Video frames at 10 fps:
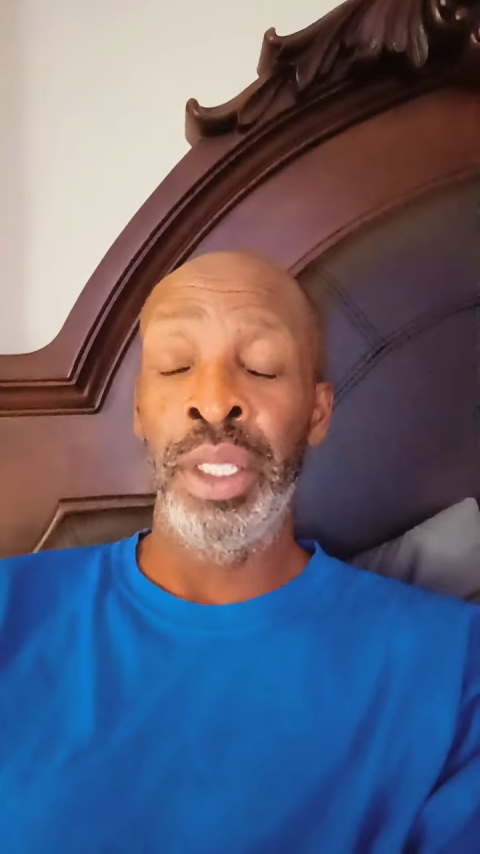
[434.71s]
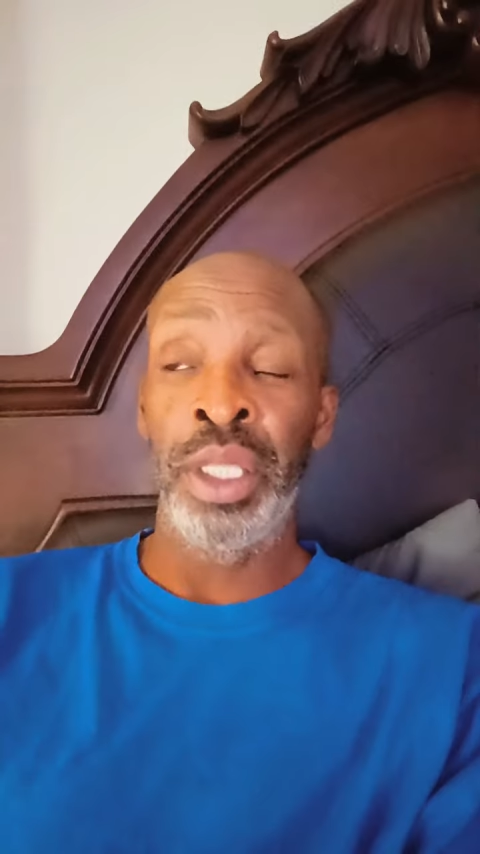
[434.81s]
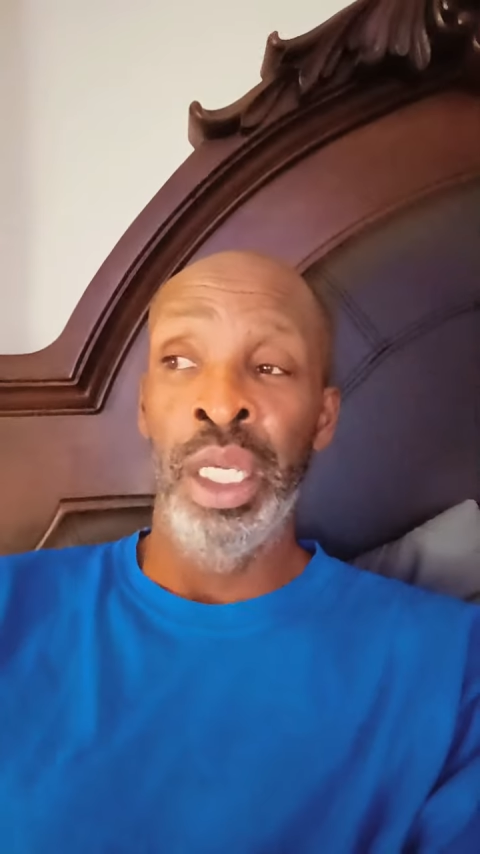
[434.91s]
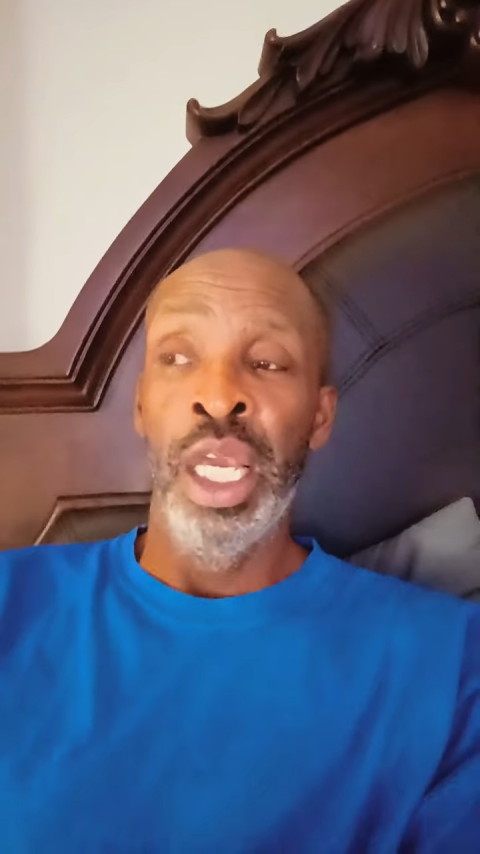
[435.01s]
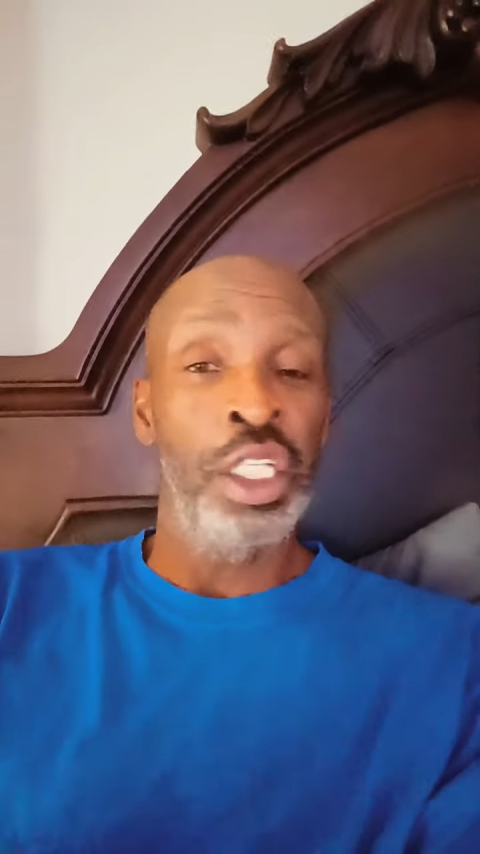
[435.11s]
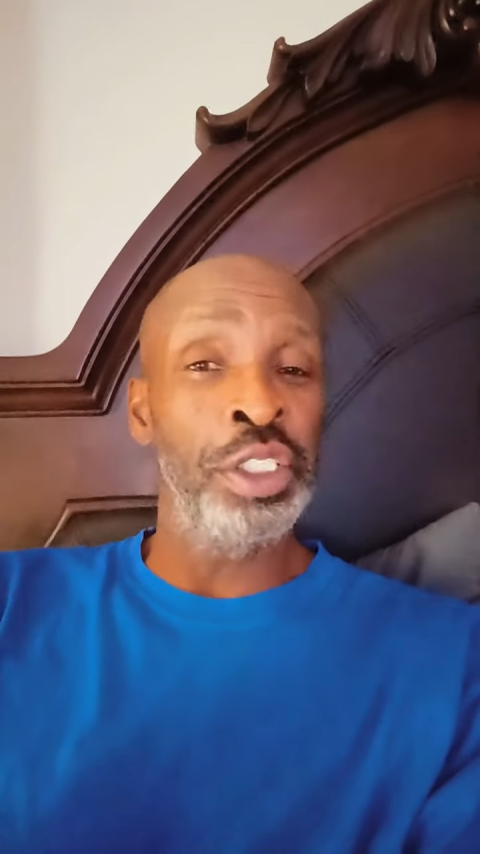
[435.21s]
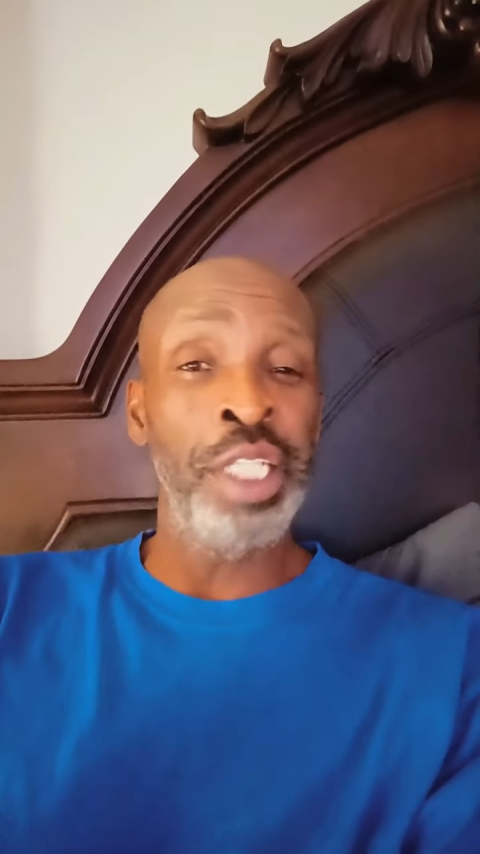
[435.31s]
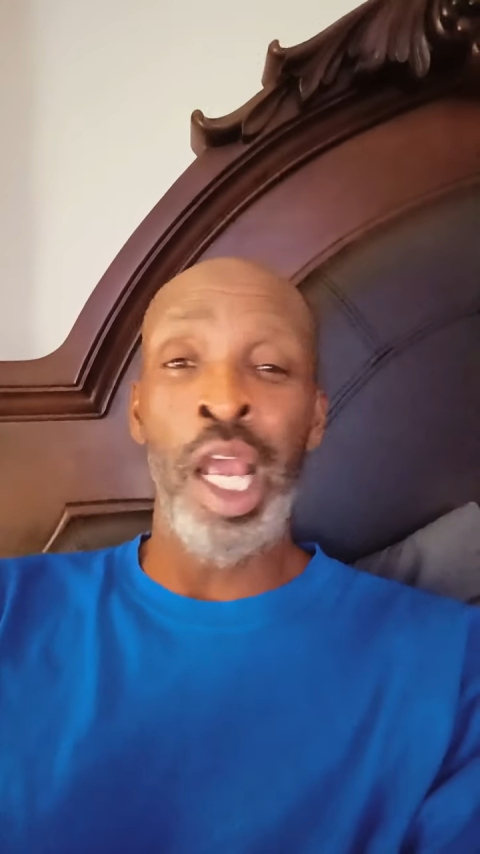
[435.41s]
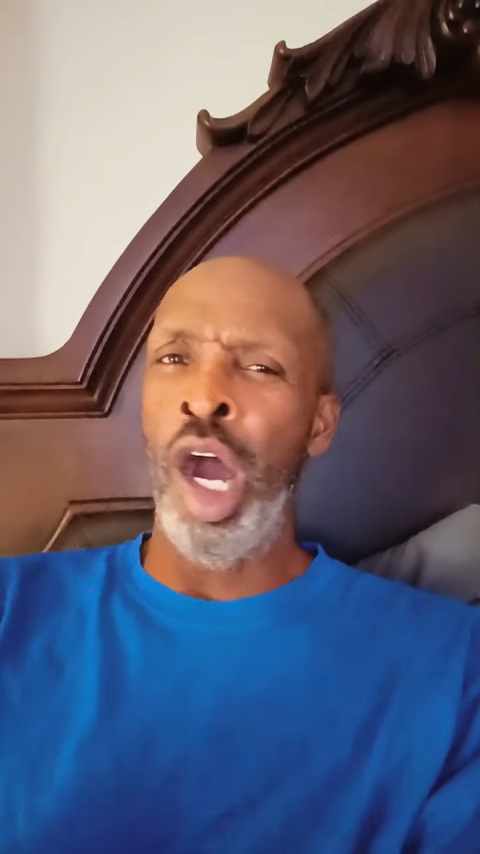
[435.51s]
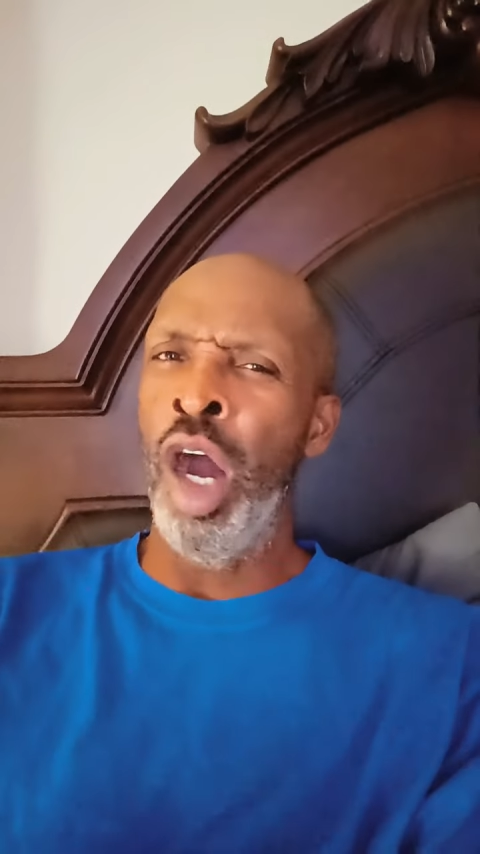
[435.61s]
because they
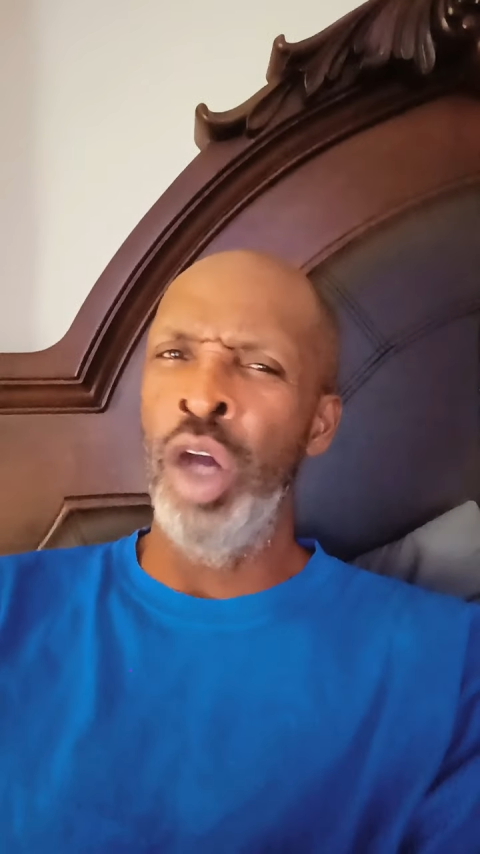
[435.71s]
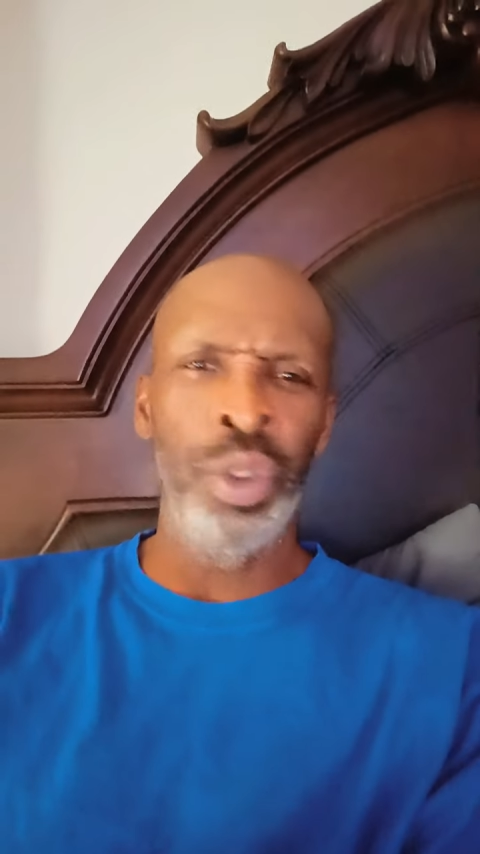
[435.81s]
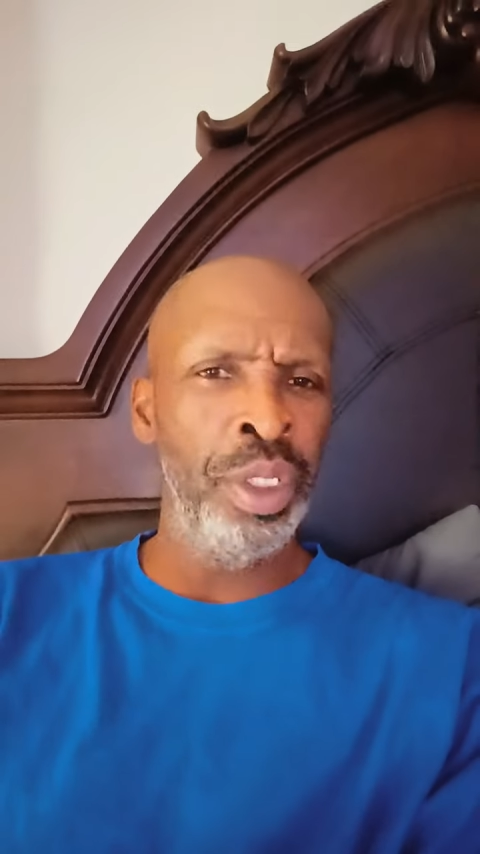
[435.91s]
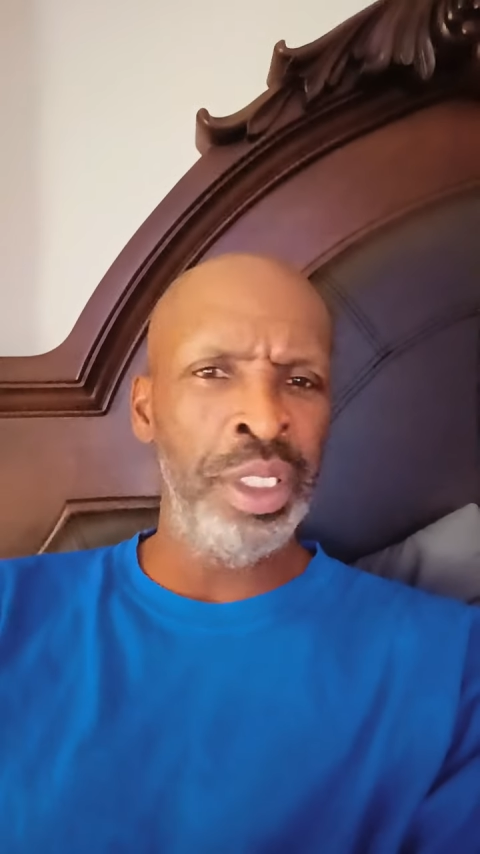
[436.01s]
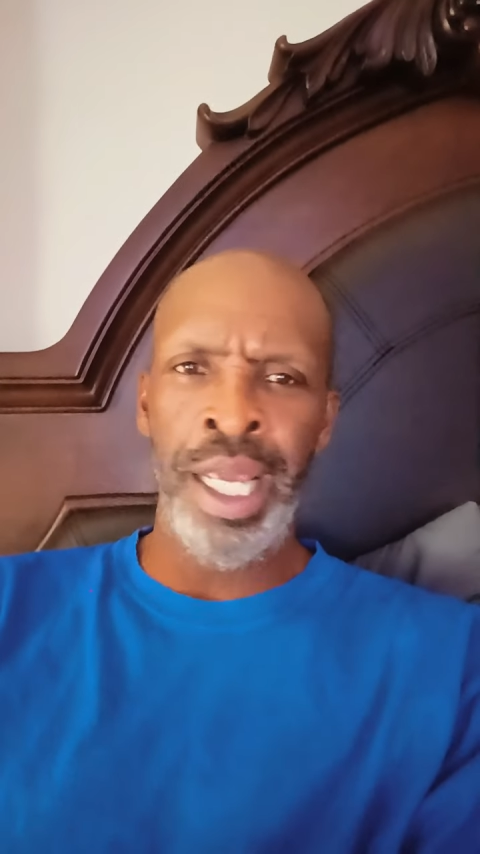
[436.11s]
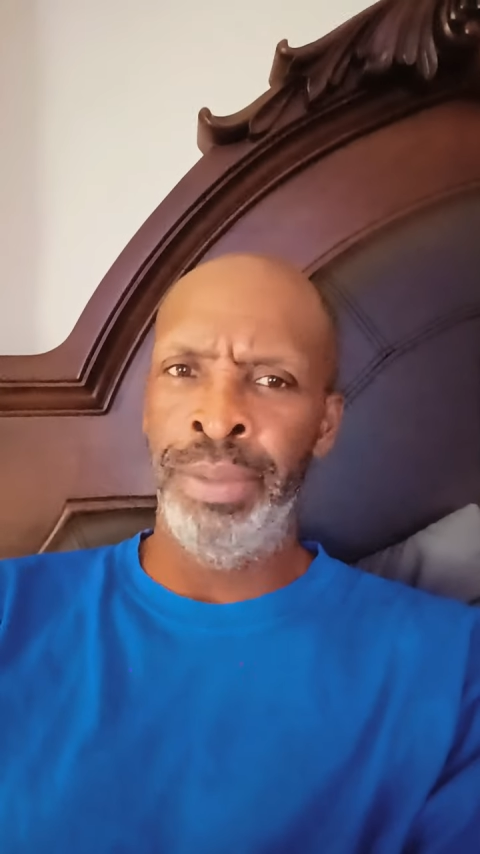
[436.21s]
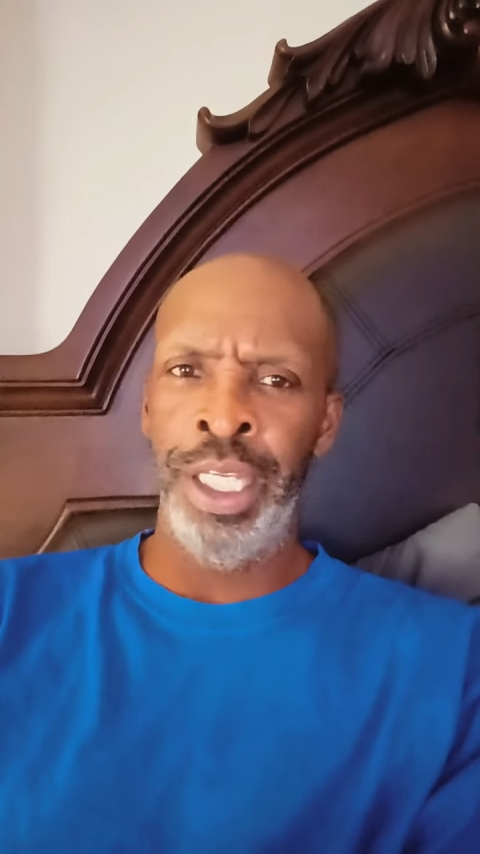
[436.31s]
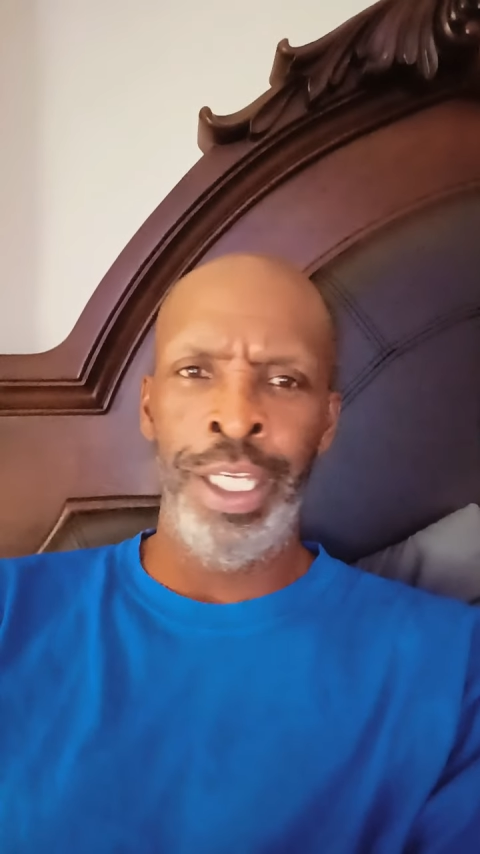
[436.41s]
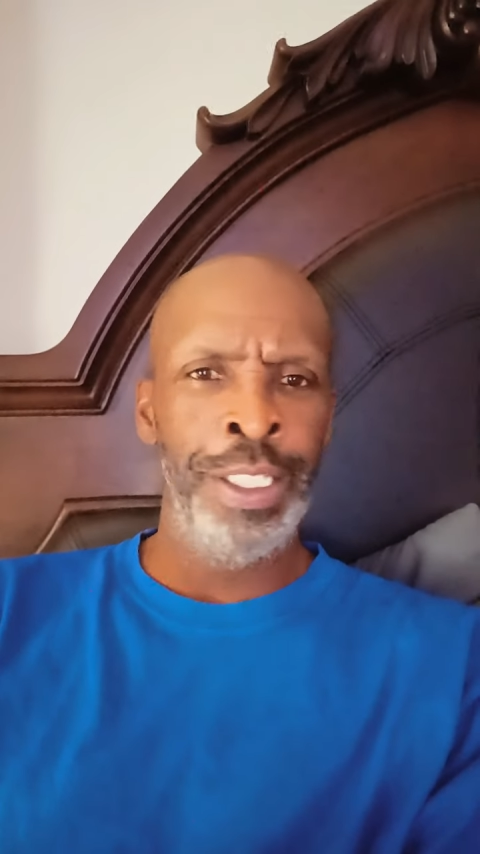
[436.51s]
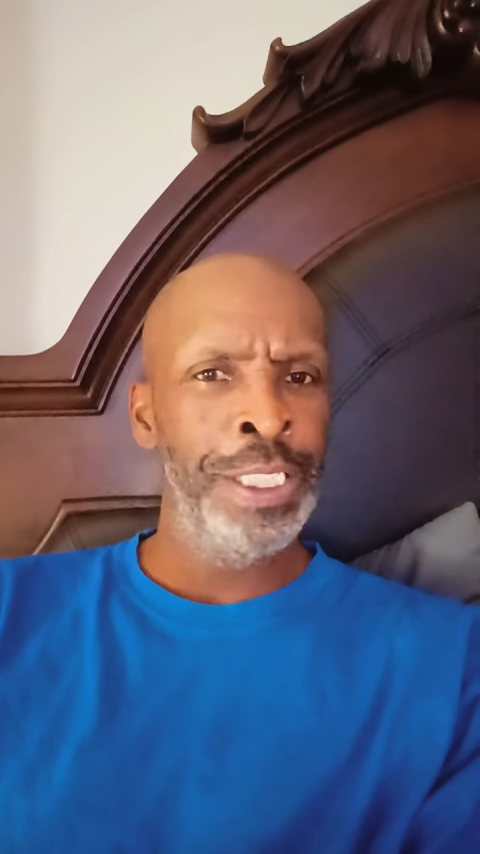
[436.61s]
all do the same
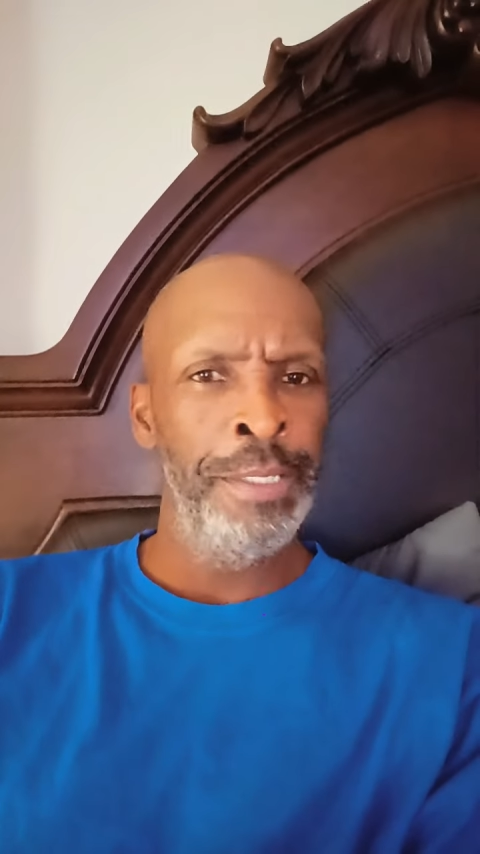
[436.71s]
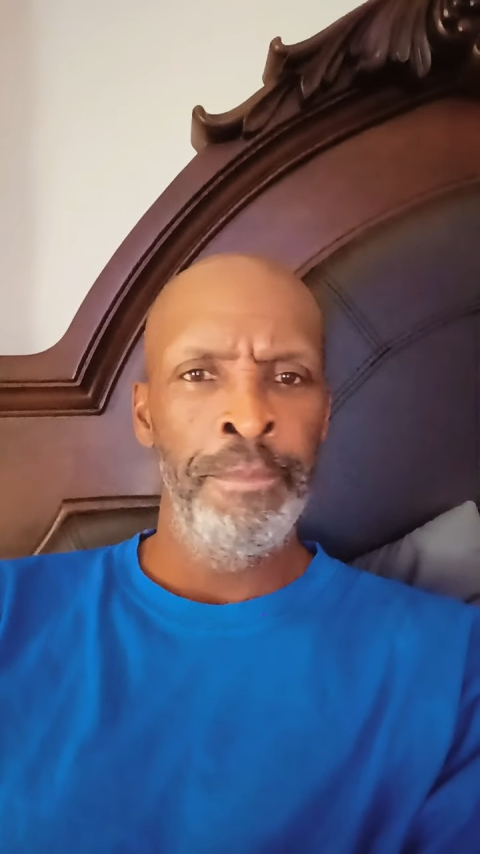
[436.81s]
things.